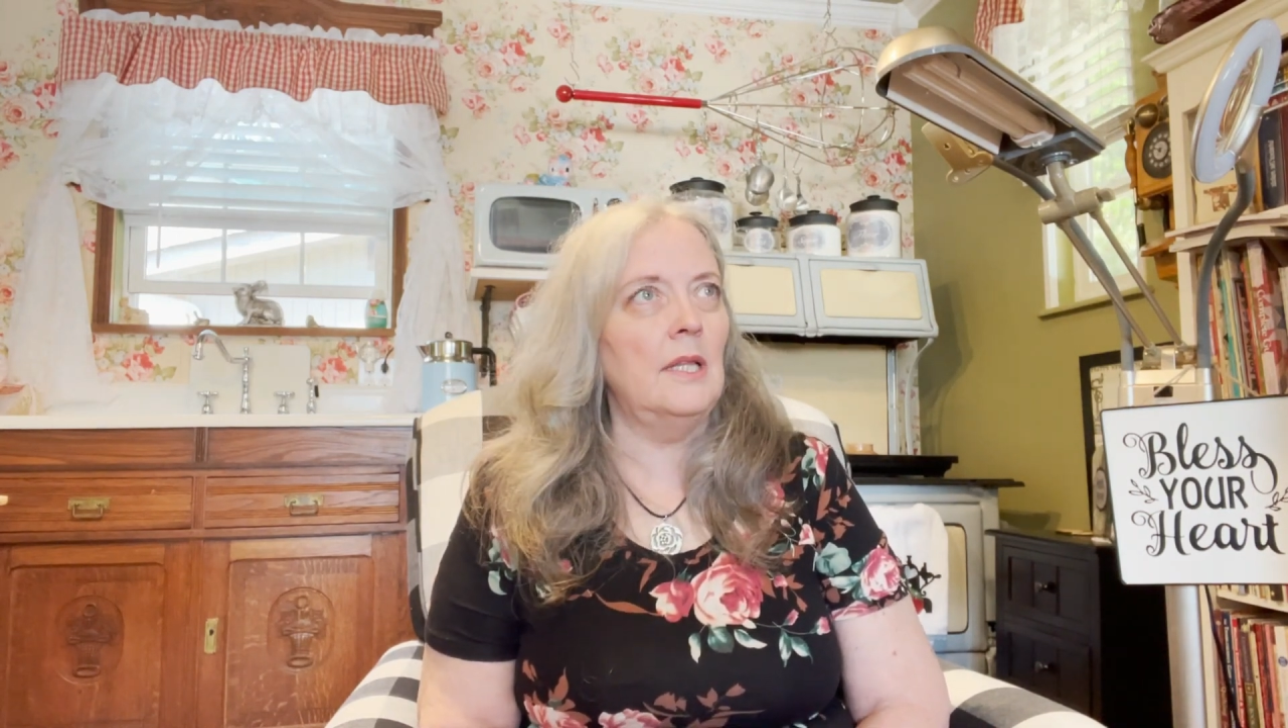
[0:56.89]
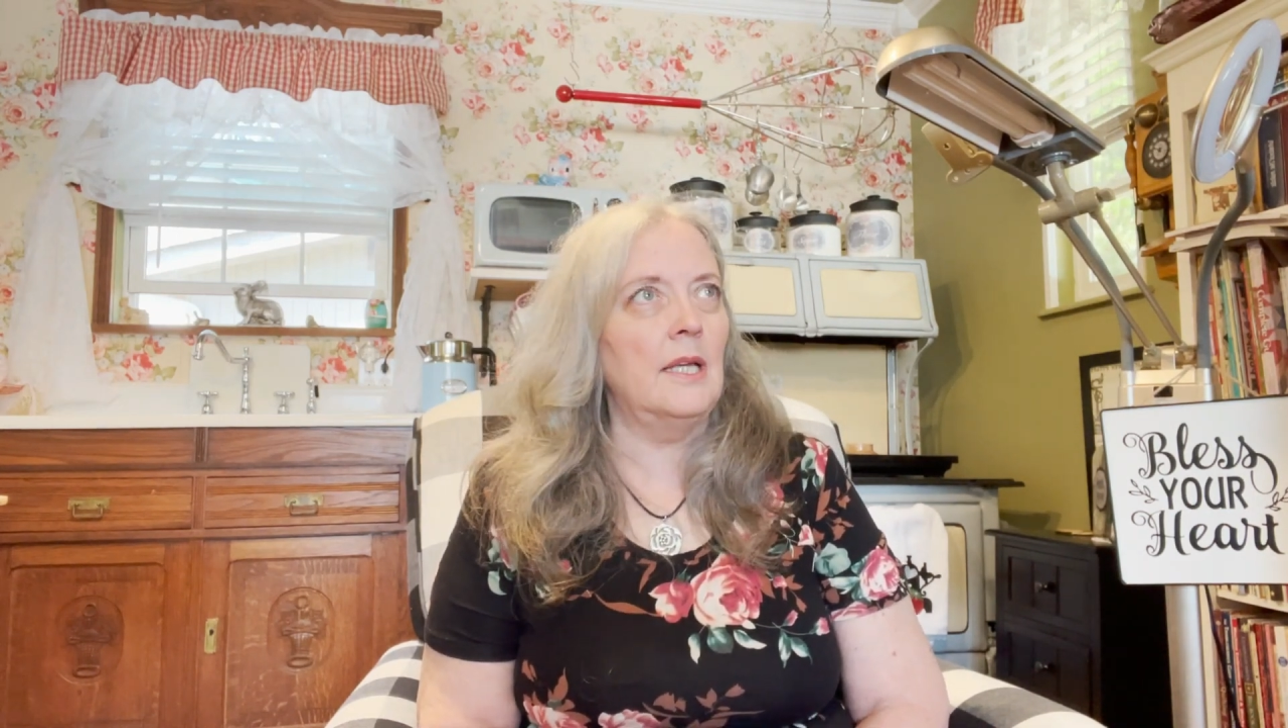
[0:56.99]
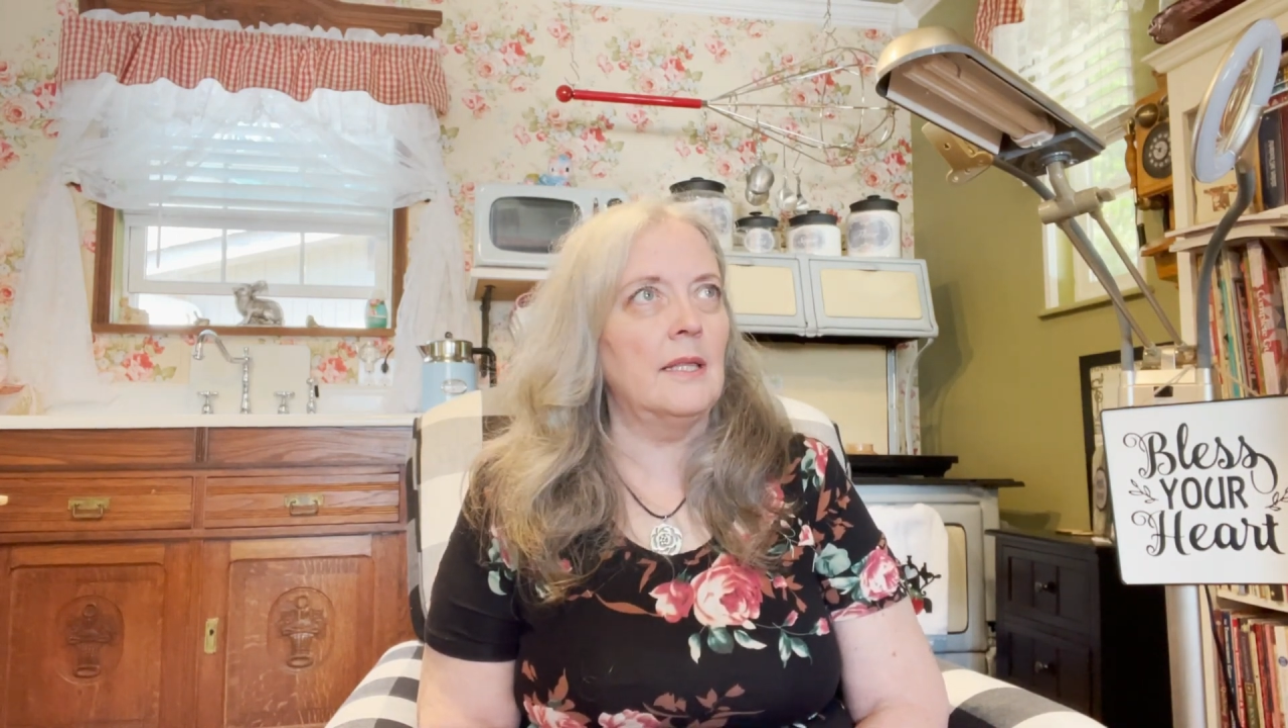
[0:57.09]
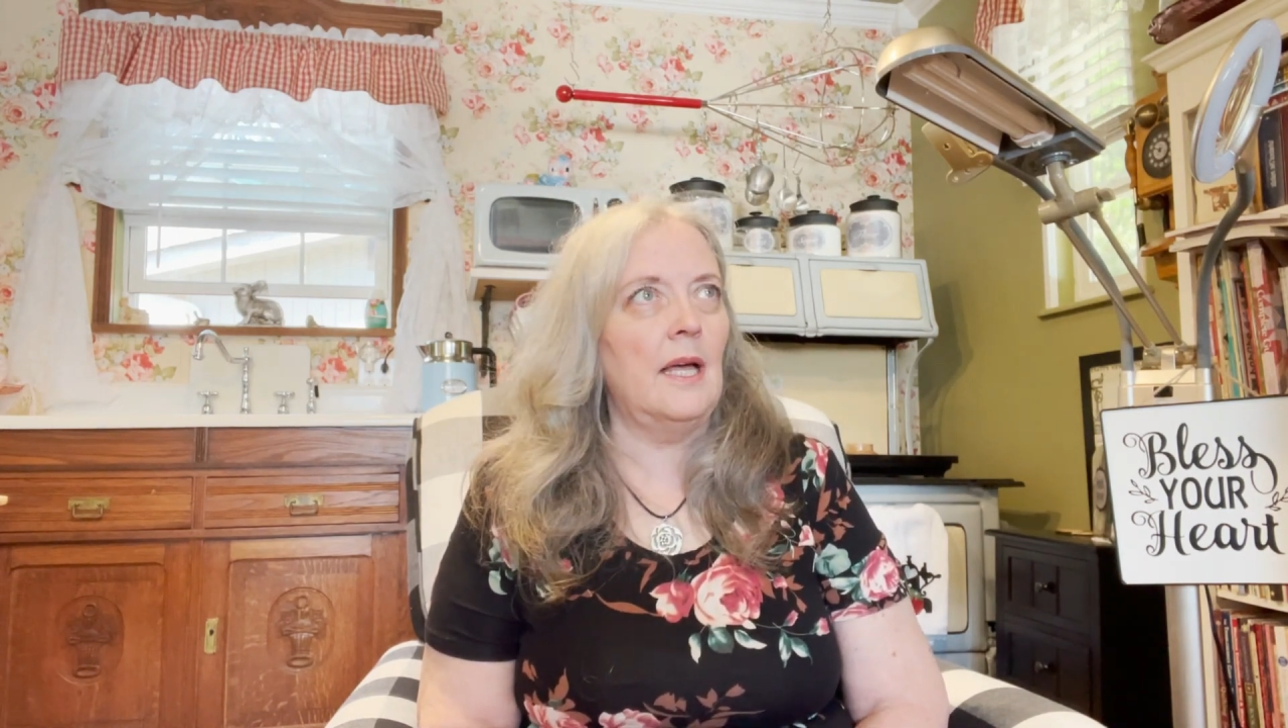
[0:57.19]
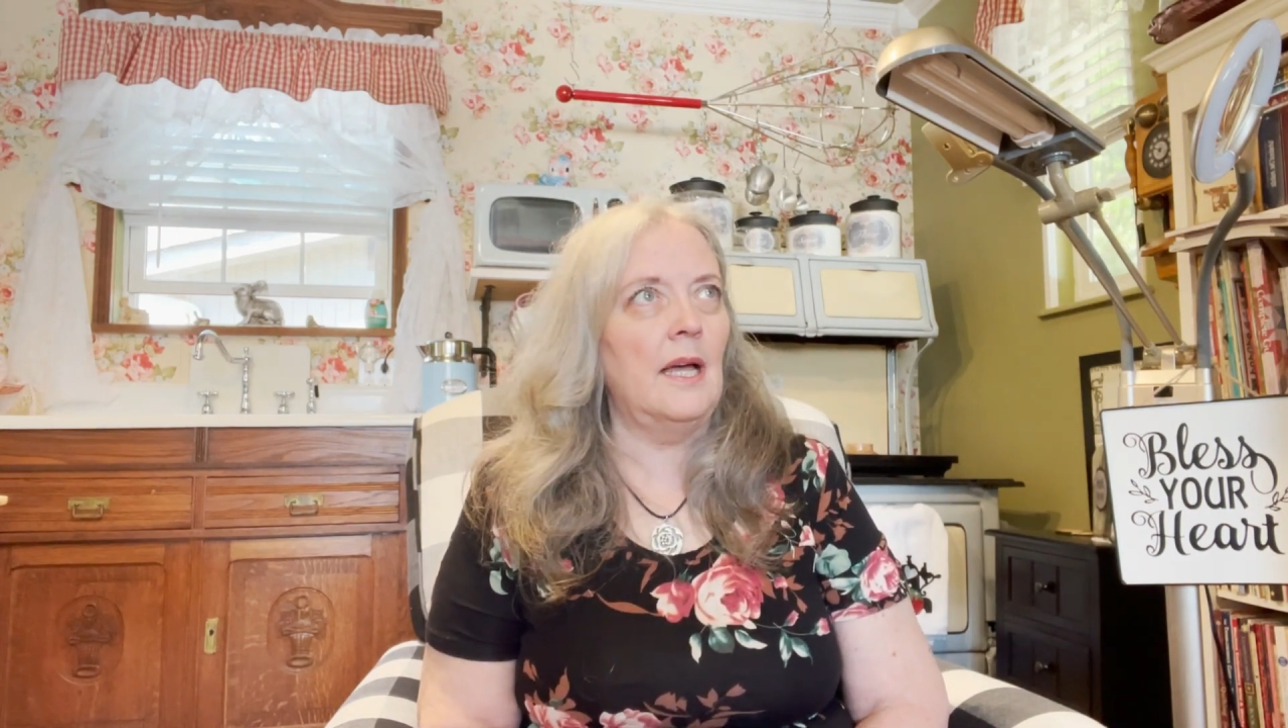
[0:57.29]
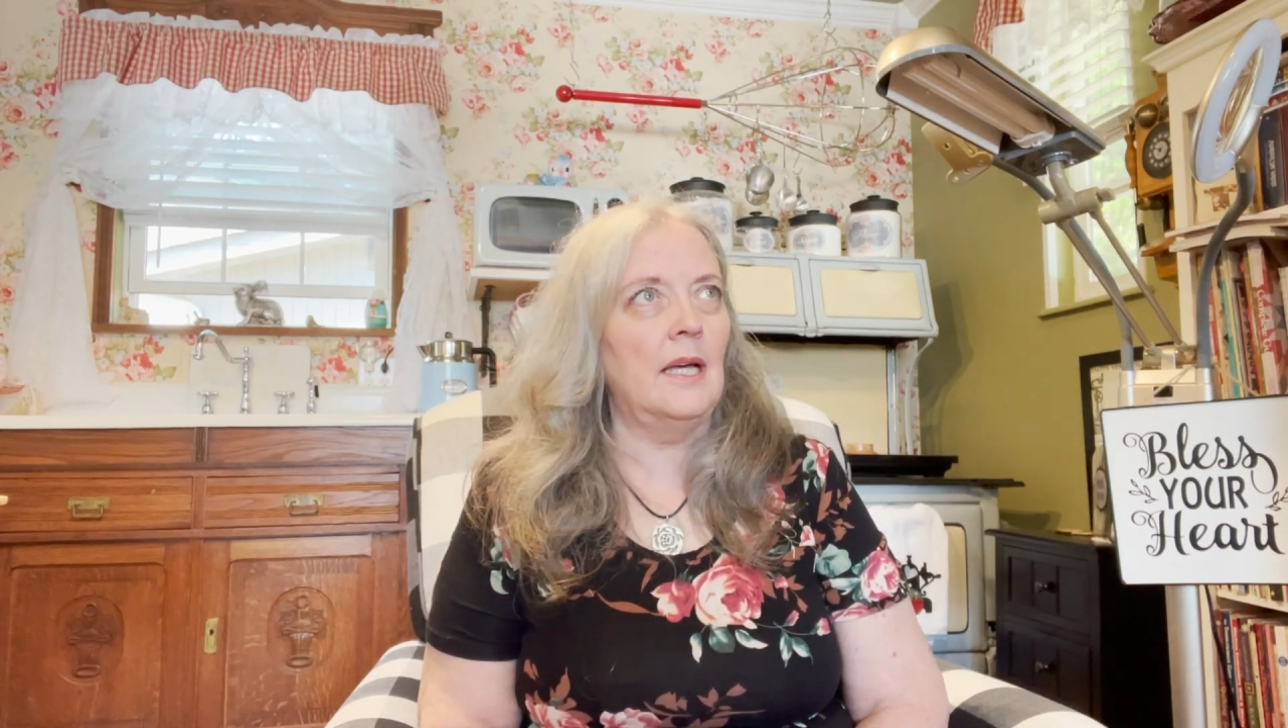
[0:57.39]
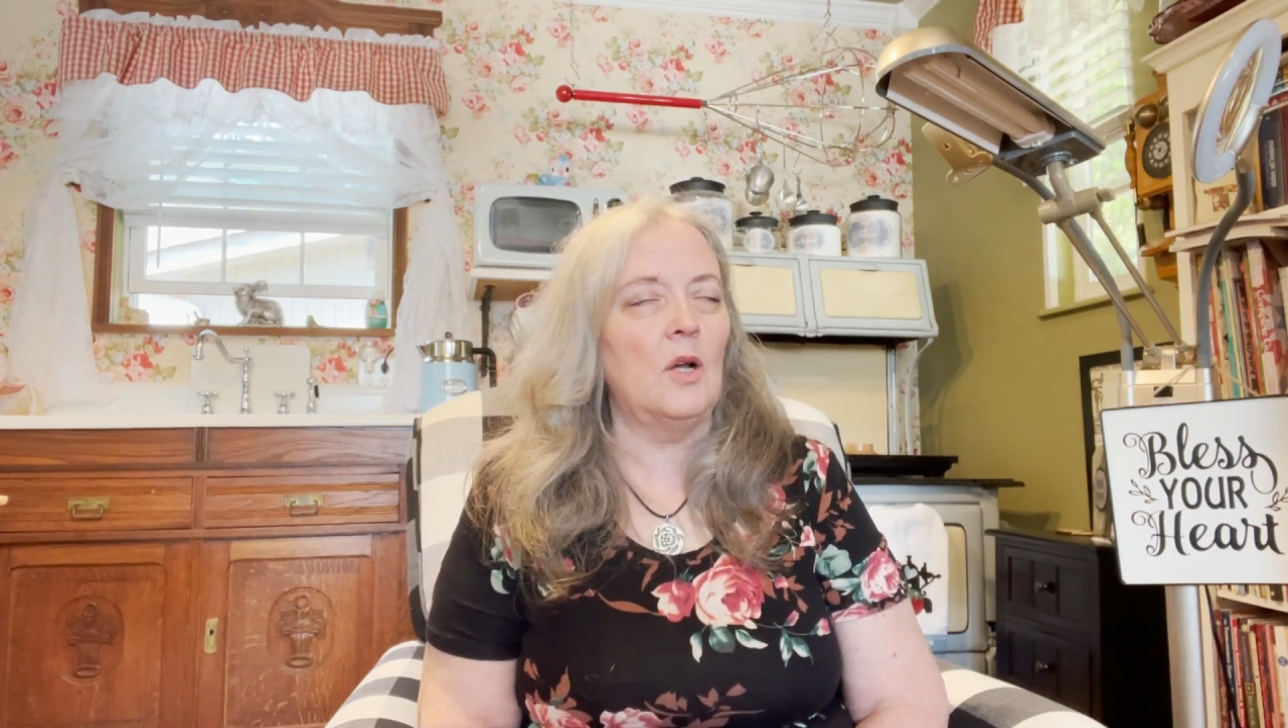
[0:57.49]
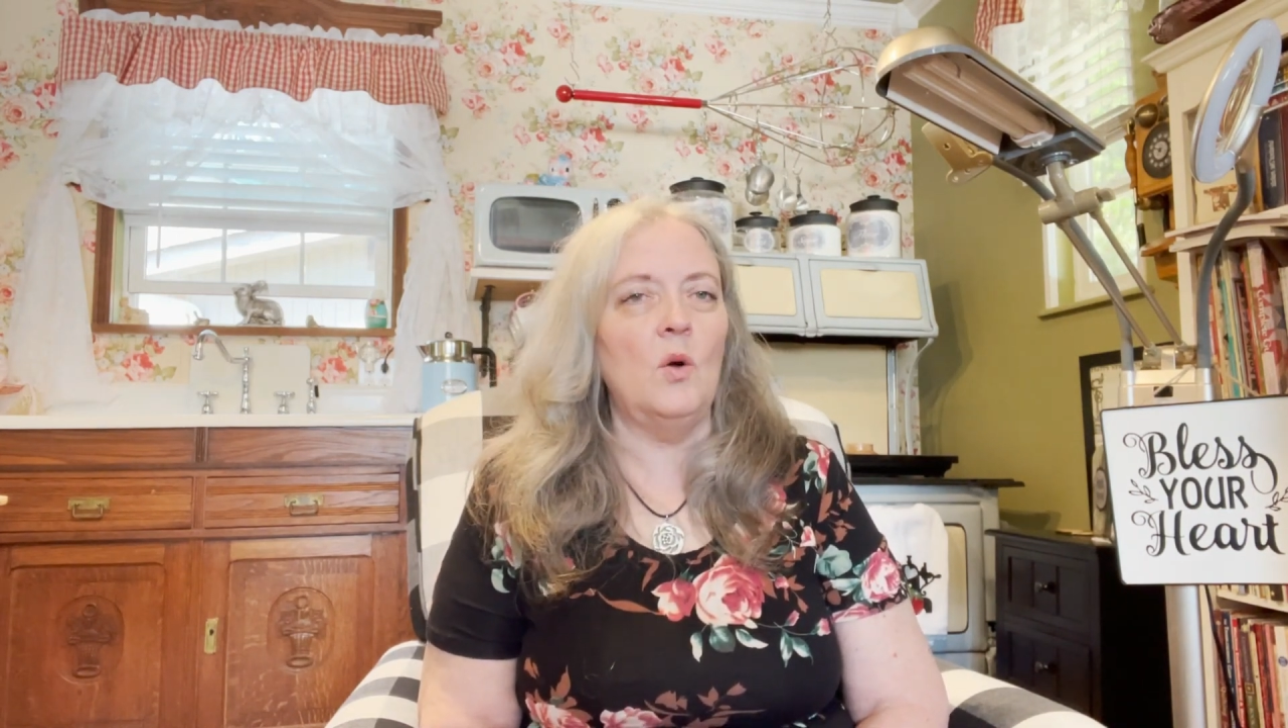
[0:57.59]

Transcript: like that.